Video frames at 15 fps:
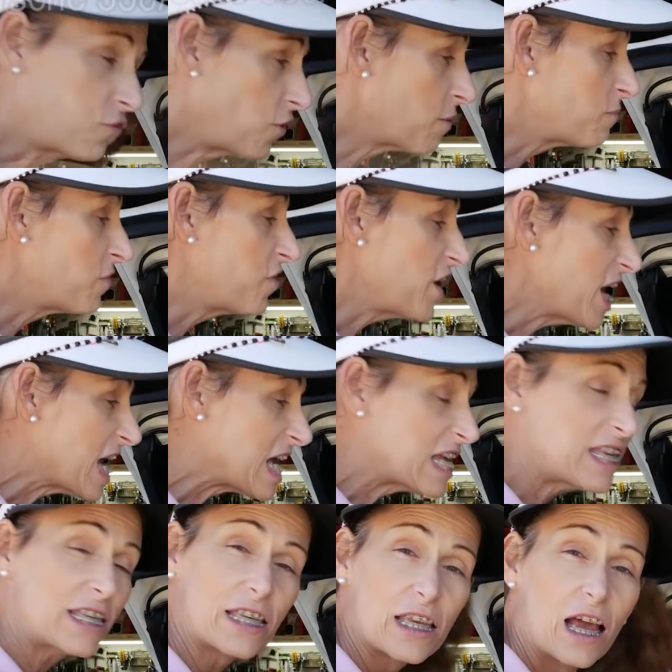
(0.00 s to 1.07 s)
from
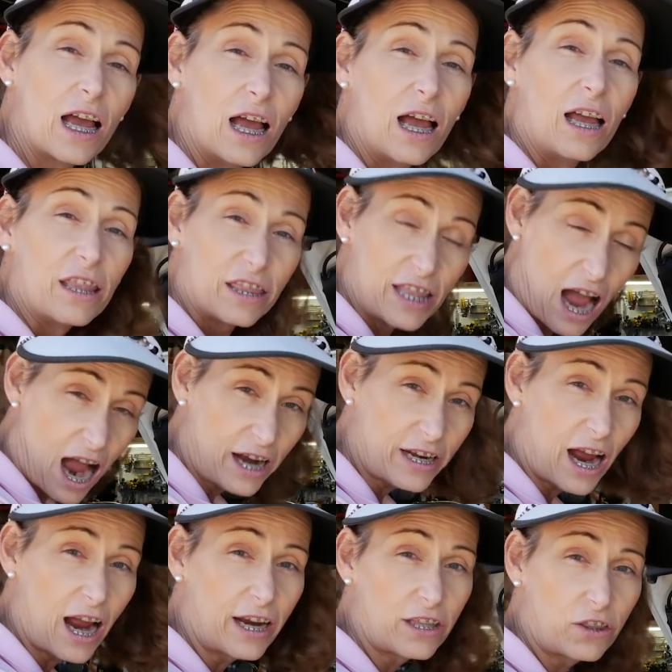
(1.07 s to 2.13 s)
this
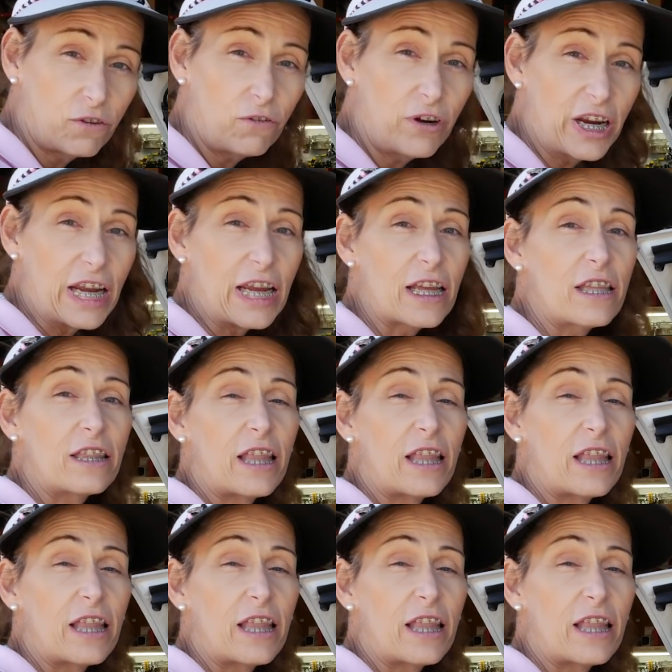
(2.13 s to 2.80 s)
993,